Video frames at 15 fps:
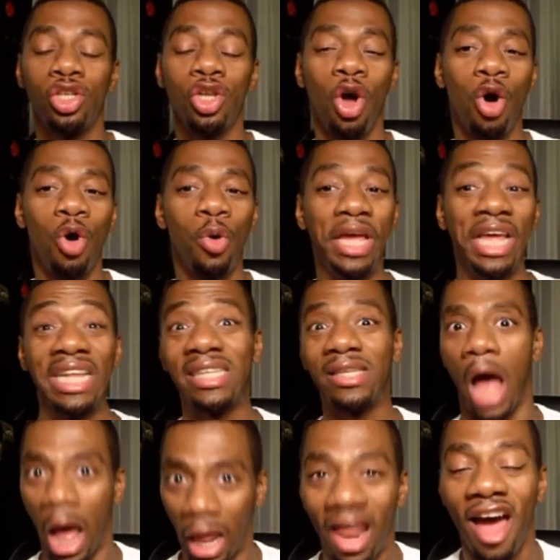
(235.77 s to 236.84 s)
So
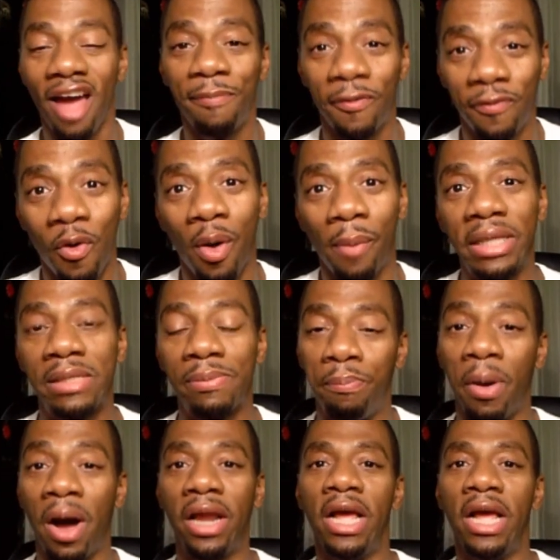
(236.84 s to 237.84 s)
it's a live performance,